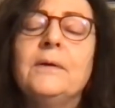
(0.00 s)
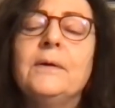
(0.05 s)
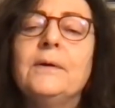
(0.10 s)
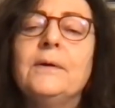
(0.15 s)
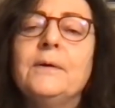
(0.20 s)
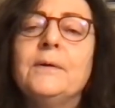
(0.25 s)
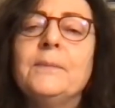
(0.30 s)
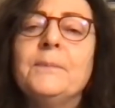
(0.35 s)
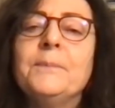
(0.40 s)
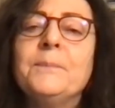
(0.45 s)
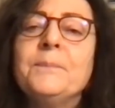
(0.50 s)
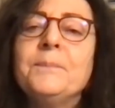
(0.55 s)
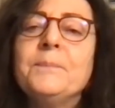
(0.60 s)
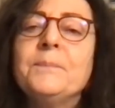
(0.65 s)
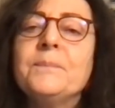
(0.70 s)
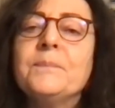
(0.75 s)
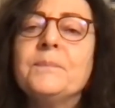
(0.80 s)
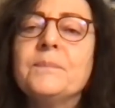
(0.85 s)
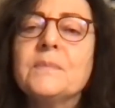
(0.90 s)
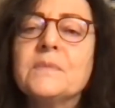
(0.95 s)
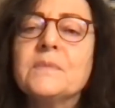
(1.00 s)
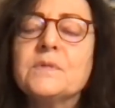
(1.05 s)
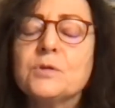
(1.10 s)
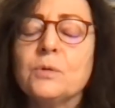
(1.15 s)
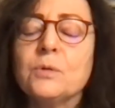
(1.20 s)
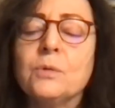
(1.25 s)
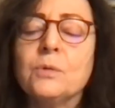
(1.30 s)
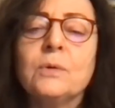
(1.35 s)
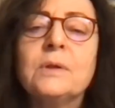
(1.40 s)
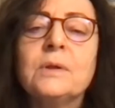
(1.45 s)
um, the
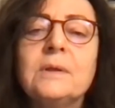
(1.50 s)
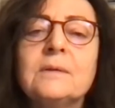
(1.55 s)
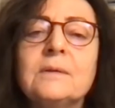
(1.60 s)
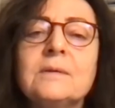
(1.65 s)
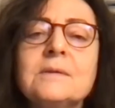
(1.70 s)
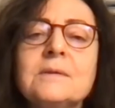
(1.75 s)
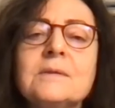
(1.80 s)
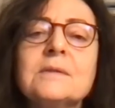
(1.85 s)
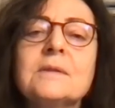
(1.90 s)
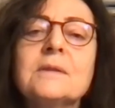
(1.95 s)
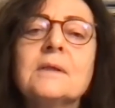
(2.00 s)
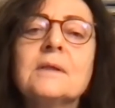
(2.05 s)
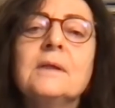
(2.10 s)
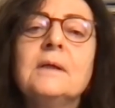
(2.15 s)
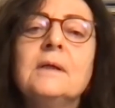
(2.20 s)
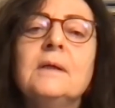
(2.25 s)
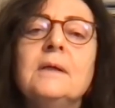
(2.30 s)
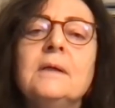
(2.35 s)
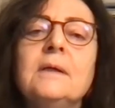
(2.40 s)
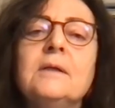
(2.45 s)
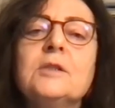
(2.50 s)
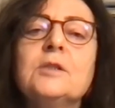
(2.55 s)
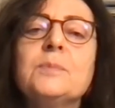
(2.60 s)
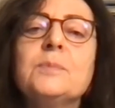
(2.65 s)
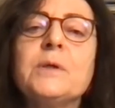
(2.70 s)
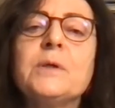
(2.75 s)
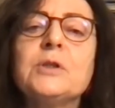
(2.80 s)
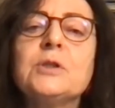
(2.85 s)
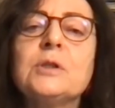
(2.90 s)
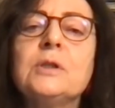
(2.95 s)
audience,
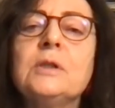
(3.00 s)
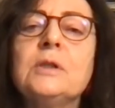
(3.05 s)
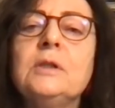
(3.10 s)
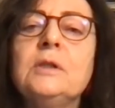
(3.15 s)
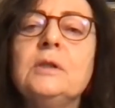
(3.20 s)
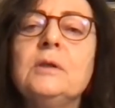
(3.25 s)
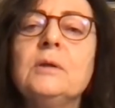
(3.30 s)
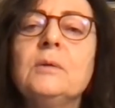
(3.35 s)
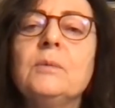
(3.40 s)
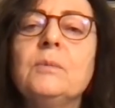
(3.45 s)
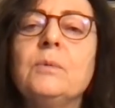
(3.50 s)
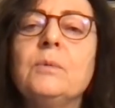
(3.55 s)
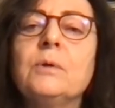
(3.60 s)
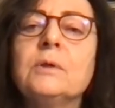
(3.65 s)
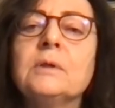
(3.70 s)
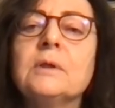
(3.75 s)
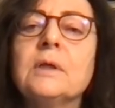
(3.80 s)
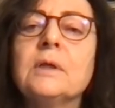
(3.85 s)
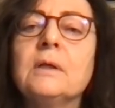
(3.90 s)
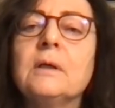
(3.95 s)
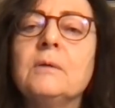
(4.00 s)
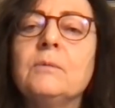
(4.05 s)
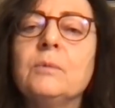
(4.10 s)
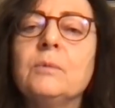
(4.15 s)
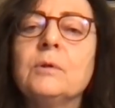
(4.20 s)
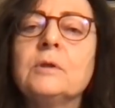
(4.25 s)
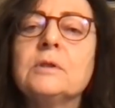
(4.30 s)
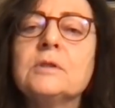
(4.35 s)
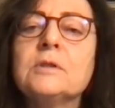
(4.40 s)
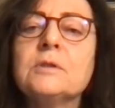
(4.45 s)
especially what
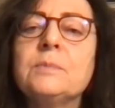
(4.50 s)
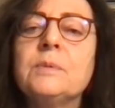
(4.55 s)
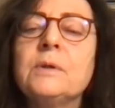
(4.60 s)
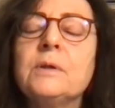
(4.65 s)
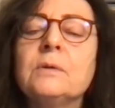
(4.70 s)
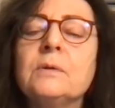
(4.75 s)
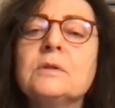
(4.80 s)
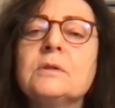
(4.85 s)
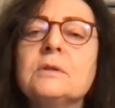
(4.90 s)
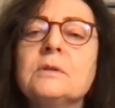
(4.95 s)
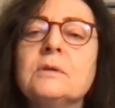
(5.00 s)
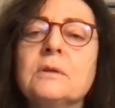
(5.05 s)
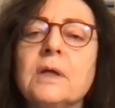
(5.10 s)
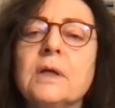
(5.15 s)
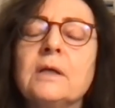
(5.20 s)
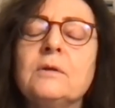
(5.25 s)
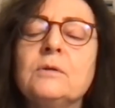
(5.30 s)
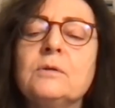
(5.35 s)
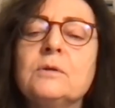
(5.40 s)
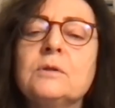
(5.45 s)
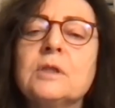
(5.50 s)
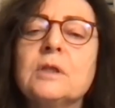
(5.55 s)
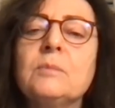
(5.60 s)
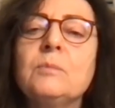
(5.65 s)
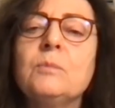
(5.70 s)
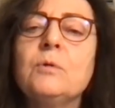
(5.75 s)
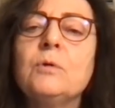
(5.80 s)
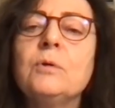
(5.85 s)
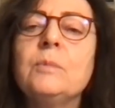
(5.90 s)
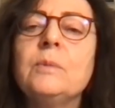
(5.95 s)
what is about the. Can you say
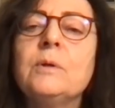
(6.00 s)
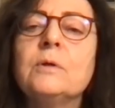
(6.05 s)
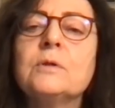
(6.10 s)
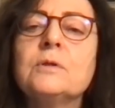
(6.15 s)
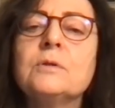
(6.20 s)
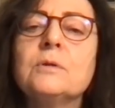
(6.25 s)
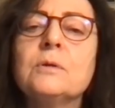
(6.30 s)
more about the